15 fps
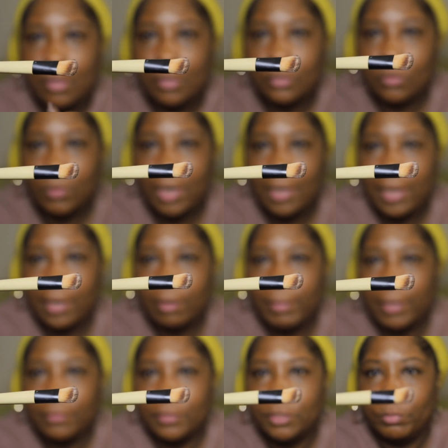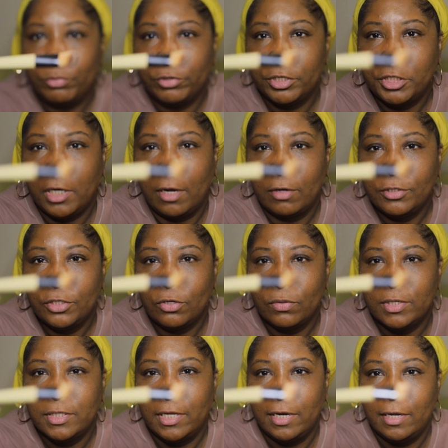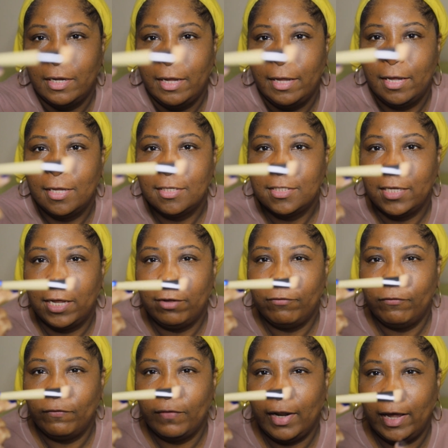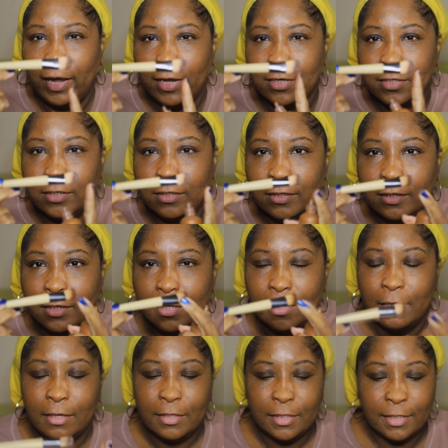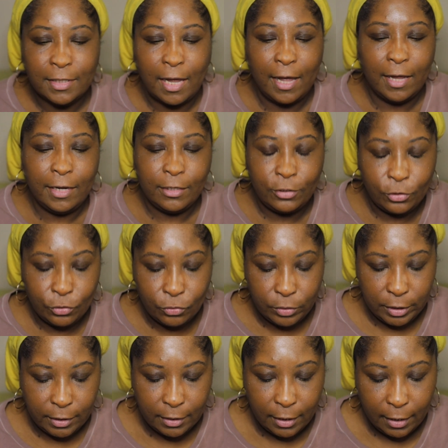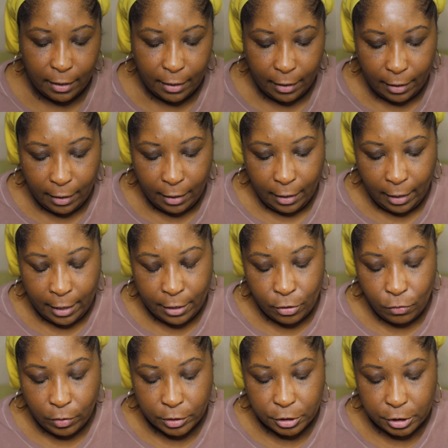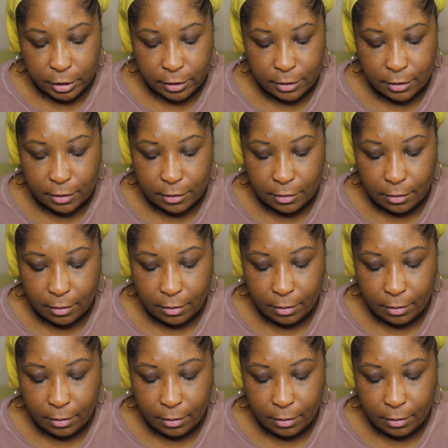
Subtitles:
So what I like about this brush also is that it has a flat side to it, and you can just